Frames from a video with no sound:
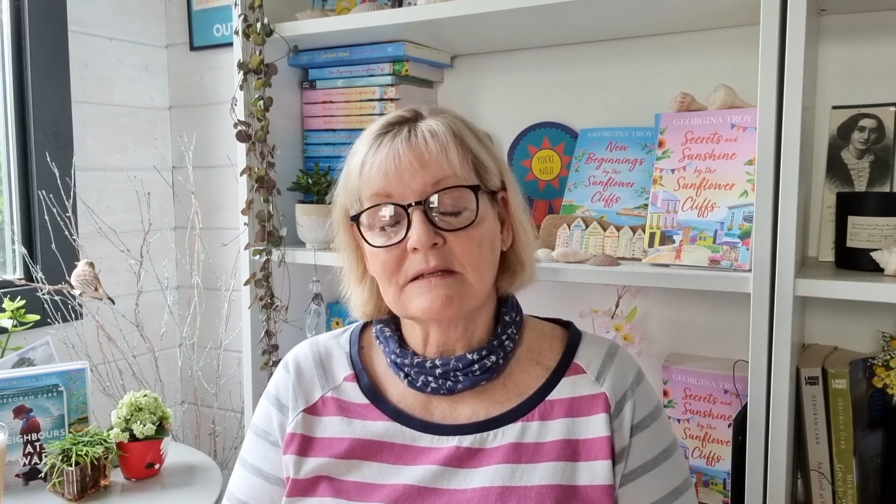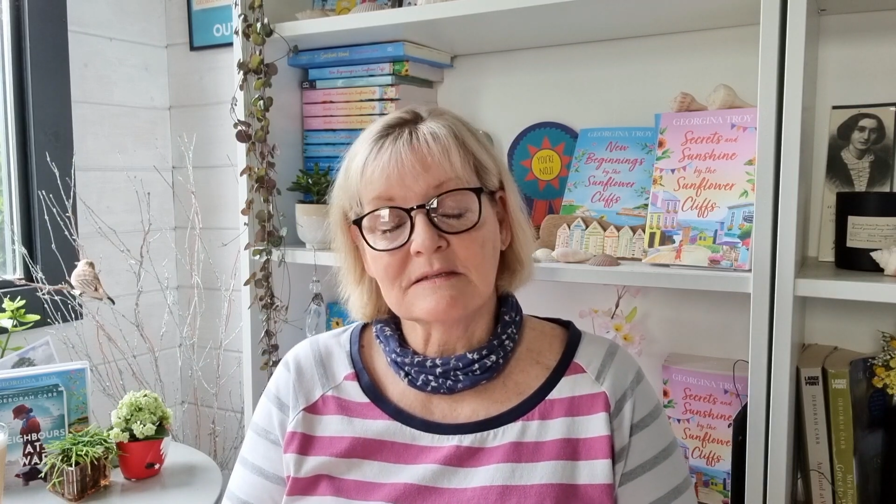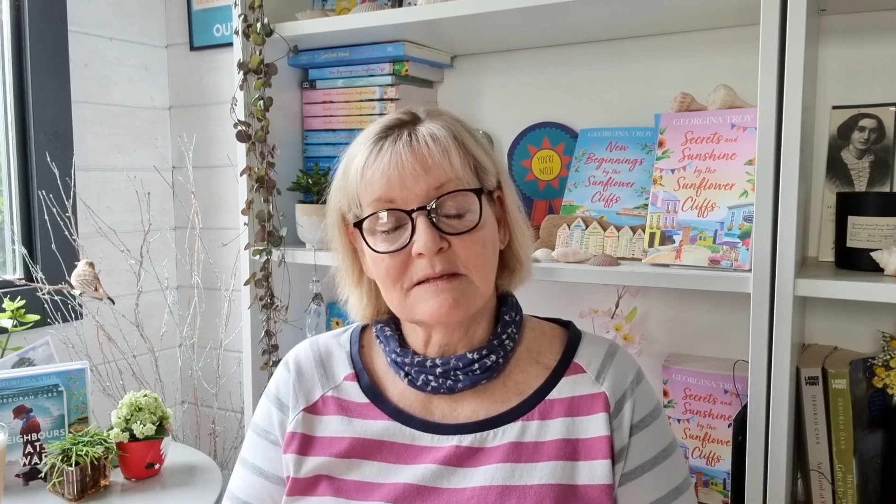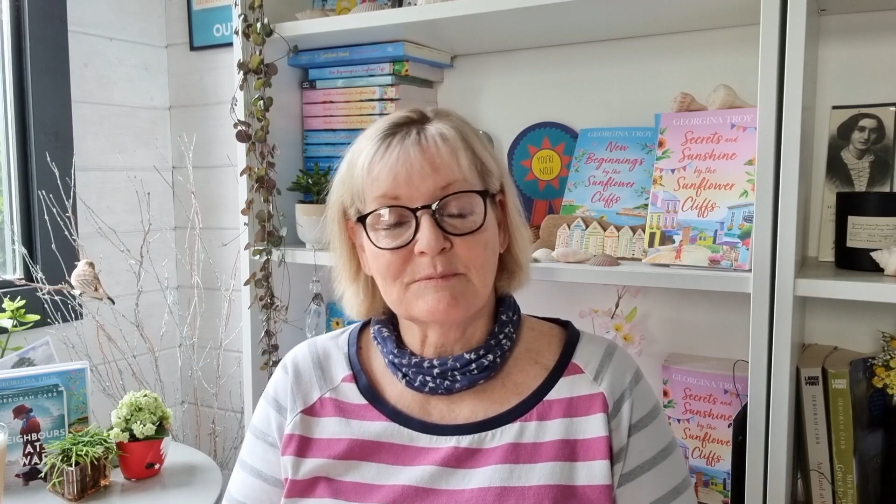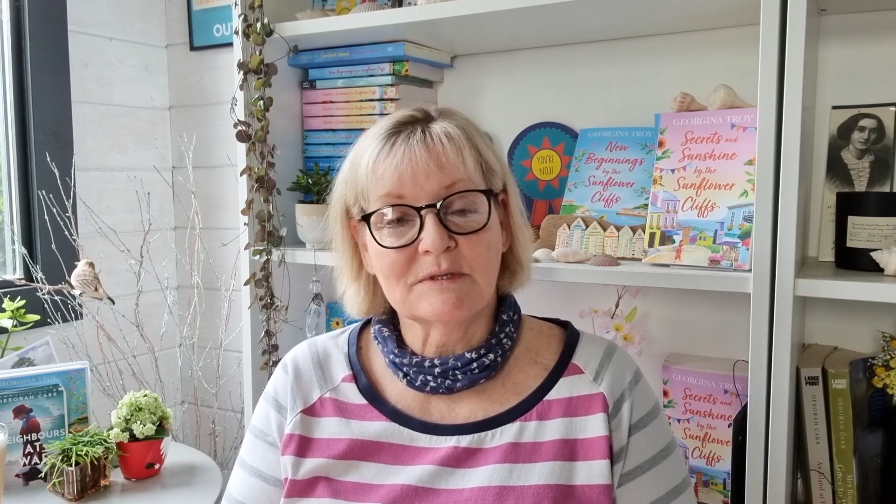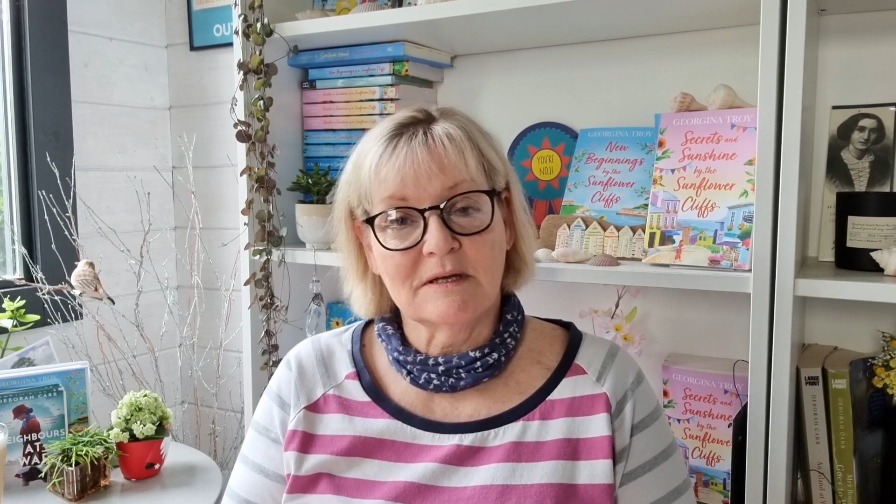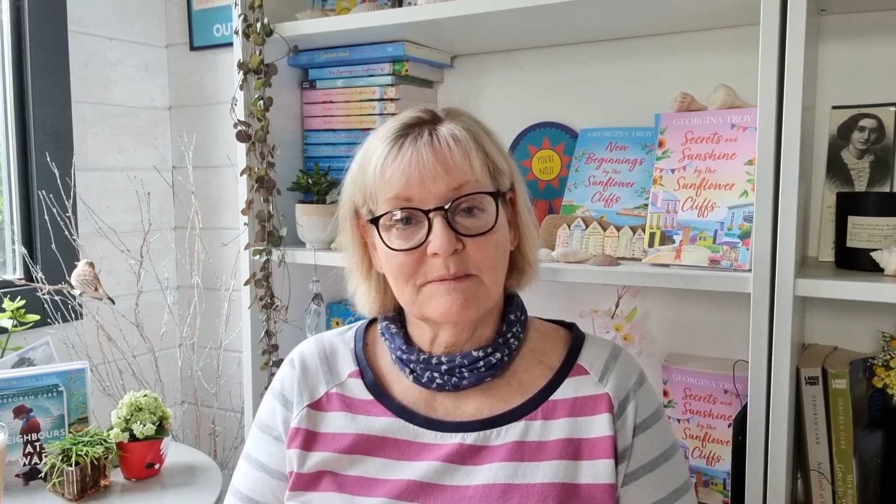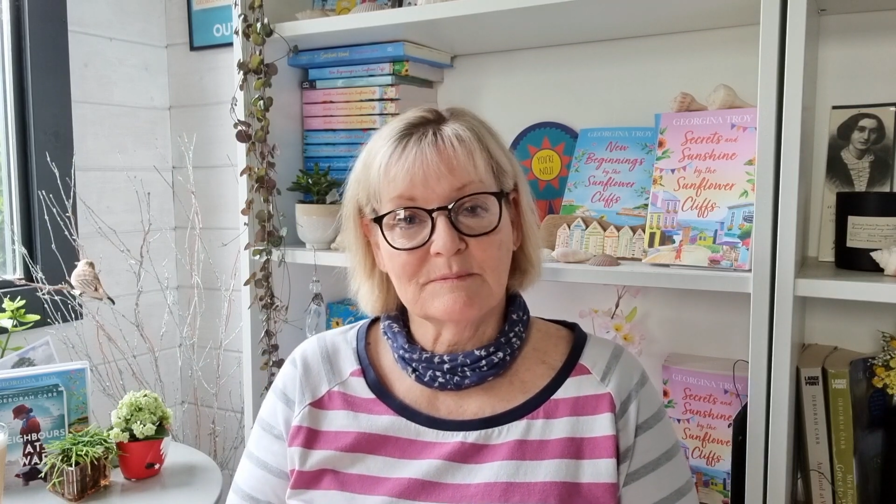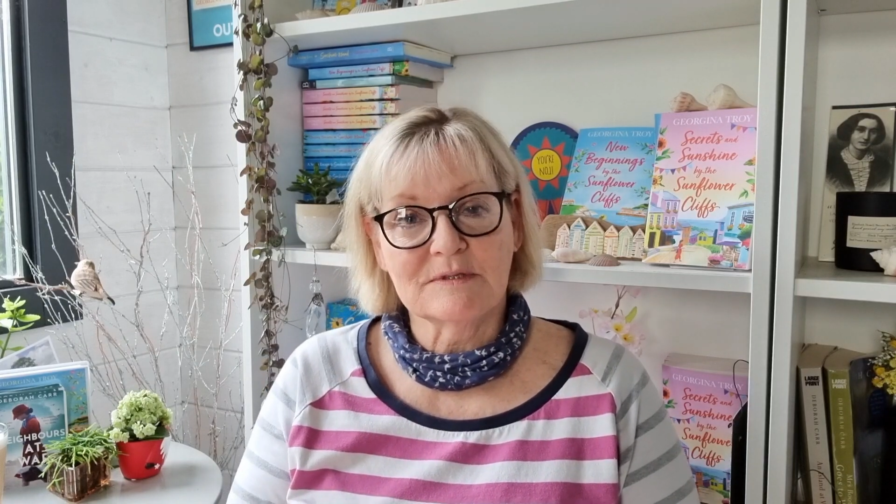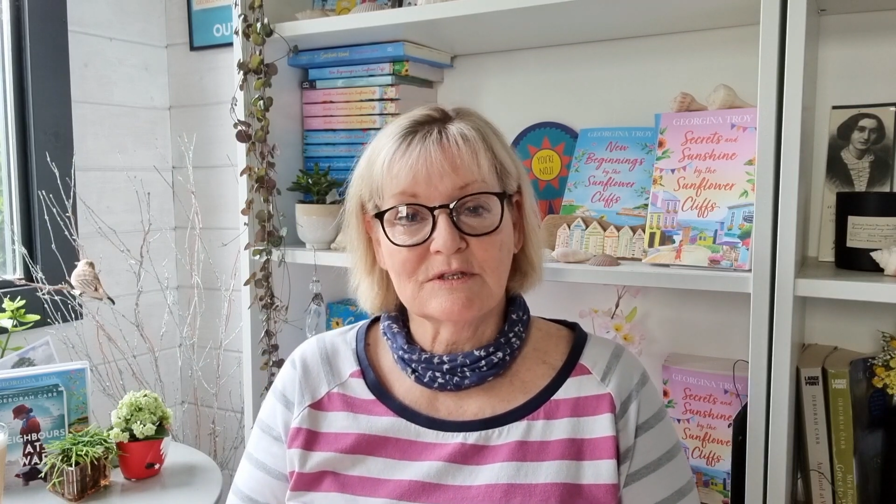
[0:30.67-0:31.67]
and
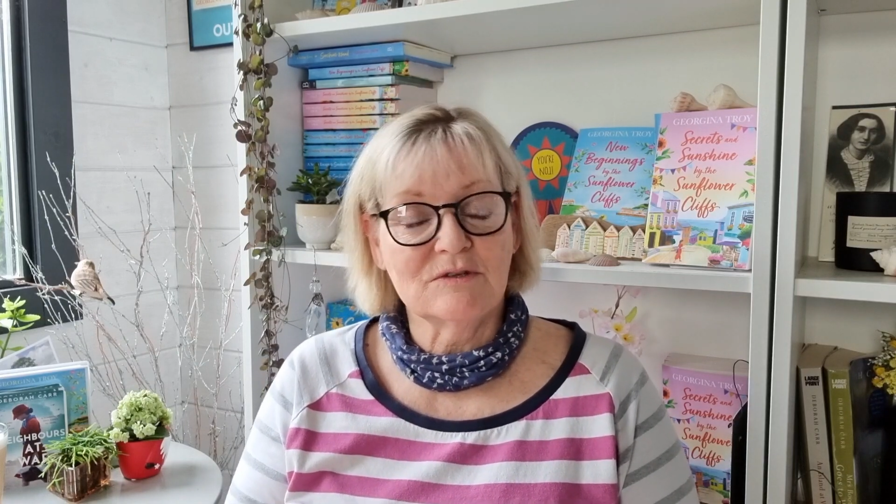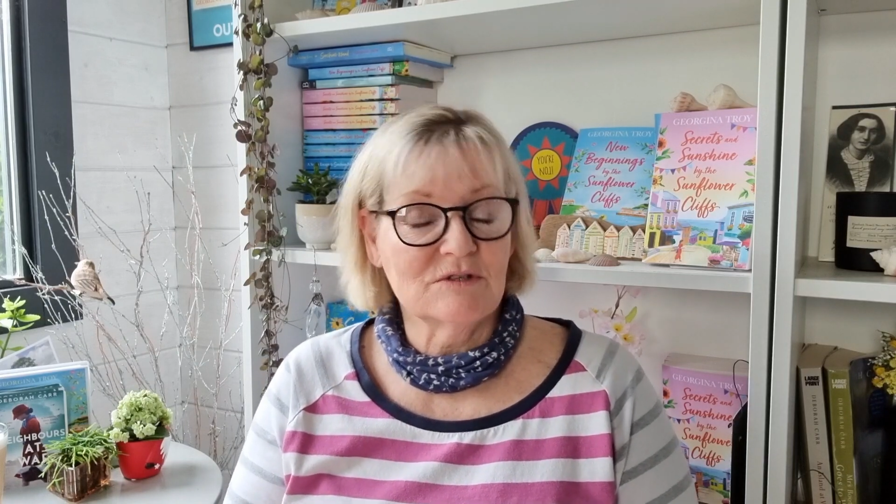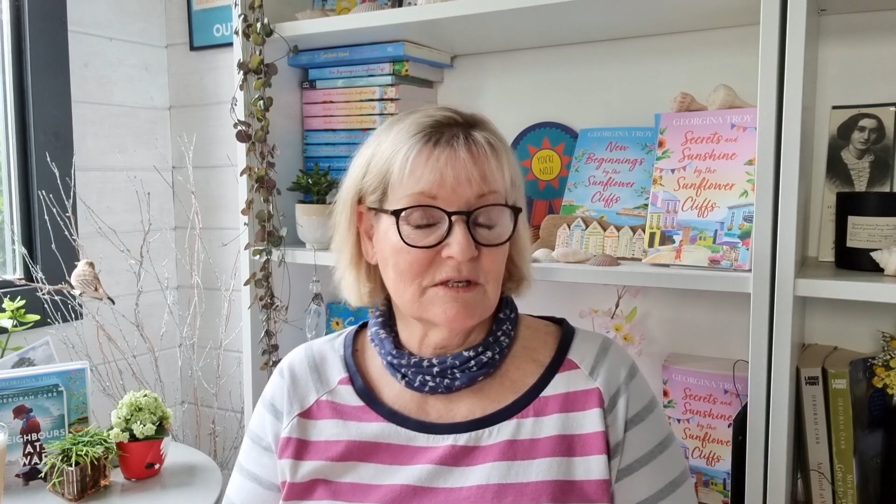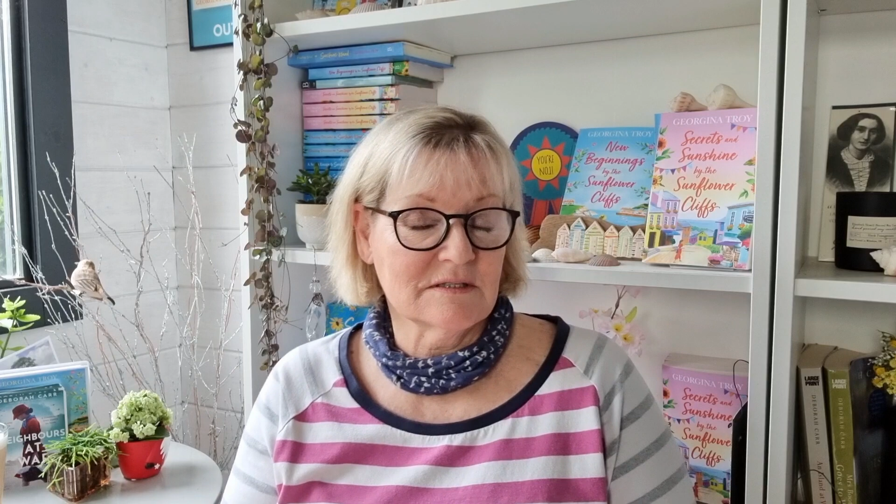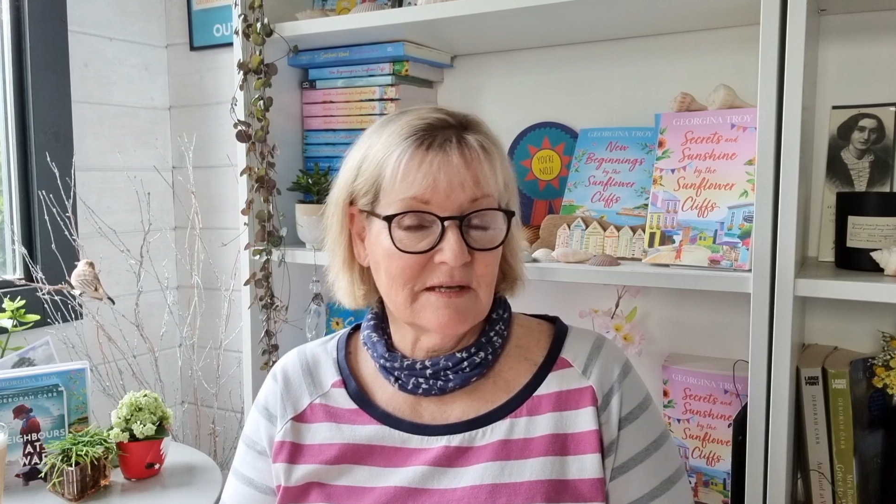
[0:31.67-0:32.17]
sometimes you just